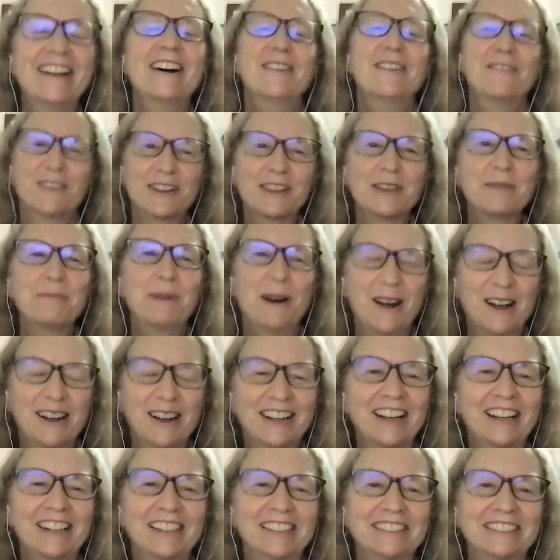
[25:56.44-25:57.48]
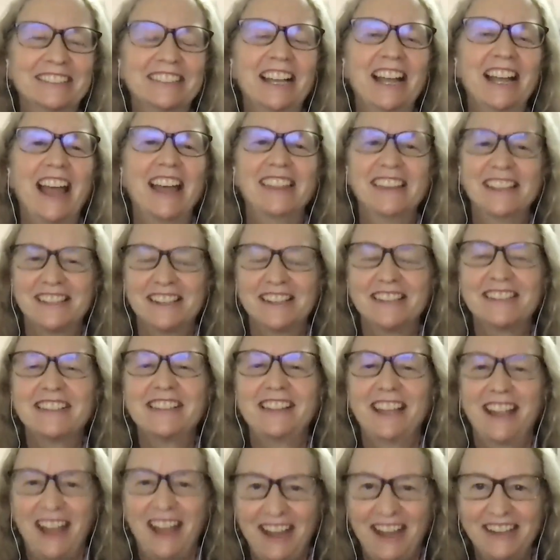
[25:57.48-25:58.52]
for the Poncas. And this is in
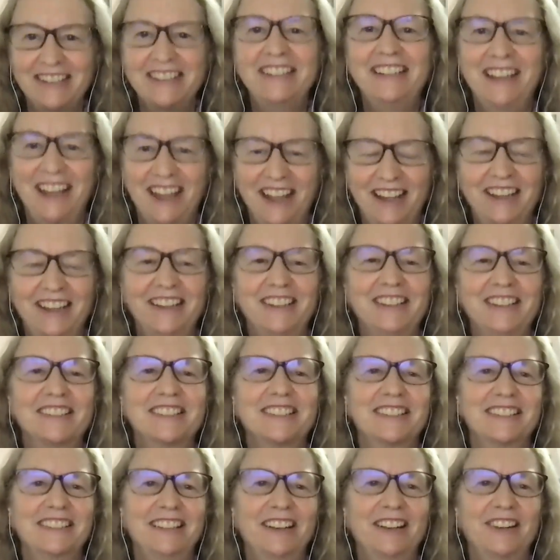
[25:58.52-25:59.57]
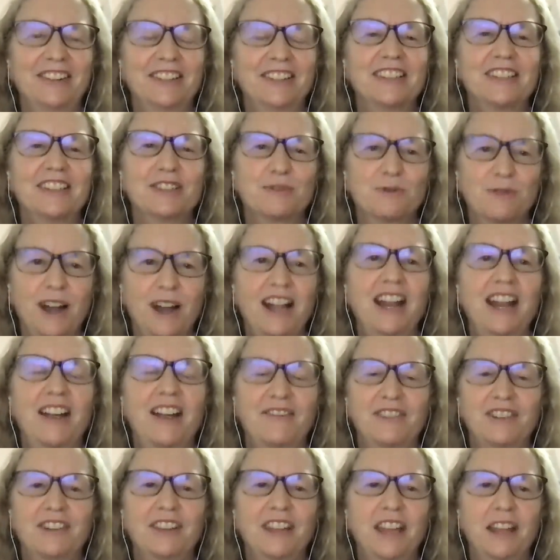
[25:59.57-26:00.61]
the 1880s. This is right
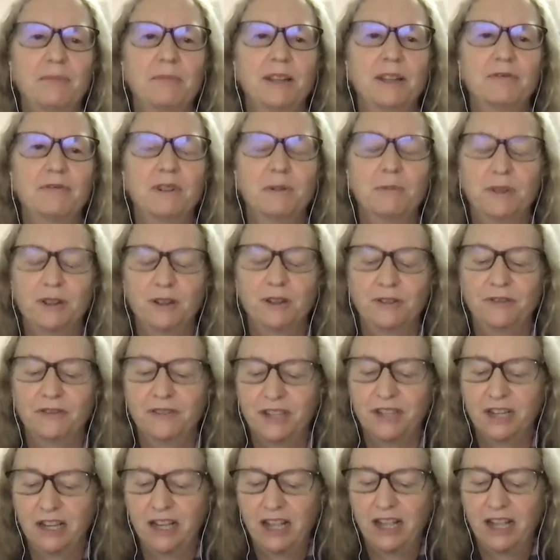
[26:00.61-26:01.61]
after they'd been removed.